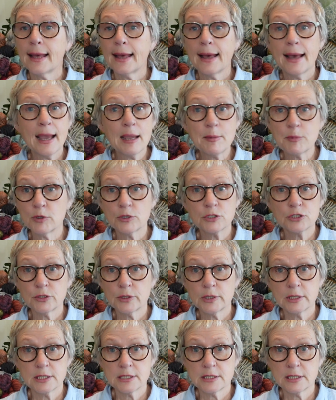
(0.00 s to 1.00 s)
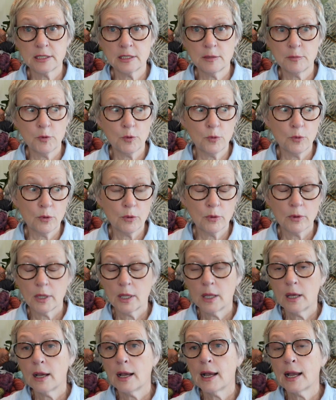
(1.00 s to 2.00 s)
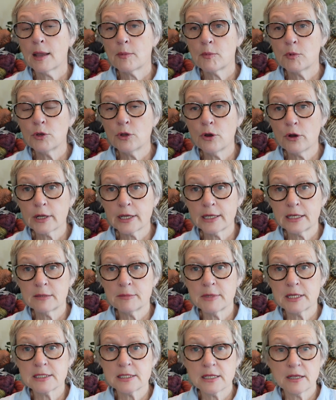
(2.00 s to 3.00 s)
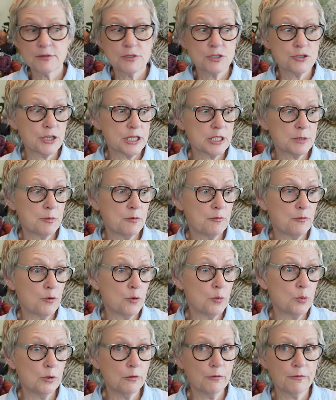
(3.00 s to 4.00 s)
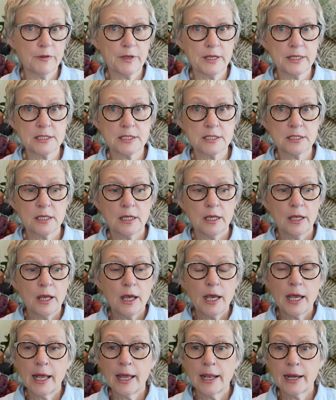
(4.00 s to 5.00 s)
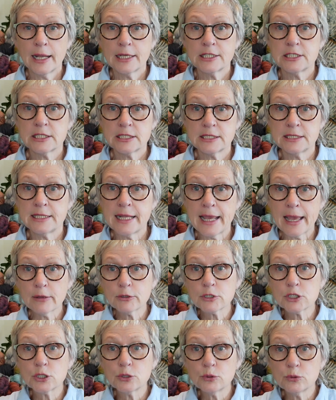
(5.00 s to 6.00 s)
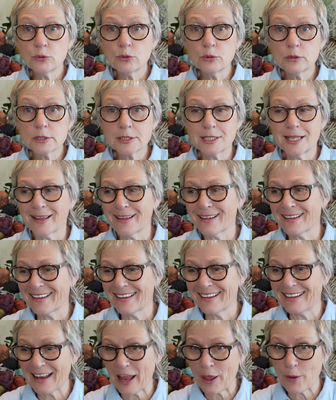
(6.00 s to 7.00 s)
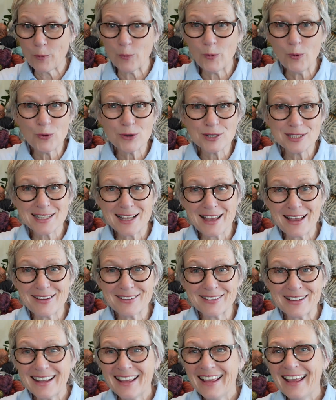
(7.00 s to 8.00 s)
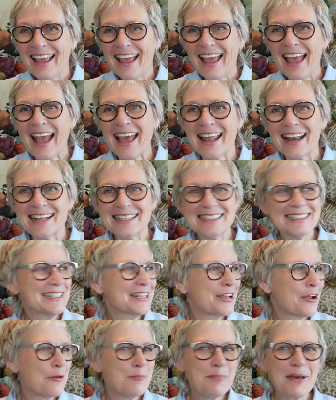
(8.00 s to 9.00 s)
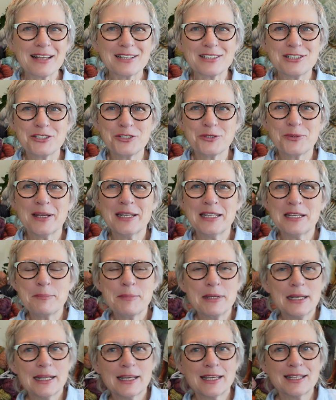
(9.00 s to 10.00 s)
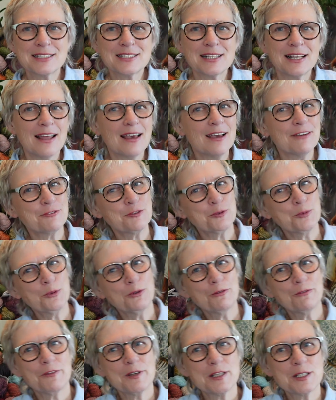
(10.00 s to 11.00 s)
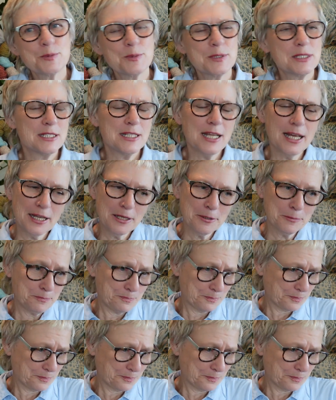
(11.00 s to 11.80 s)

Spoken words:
I'm not doing this anymore. I'm not getting myself stressed before Woolfest. And I just downed tools and I walked out, and I didn't go back to do any milling until after Woolfest was done.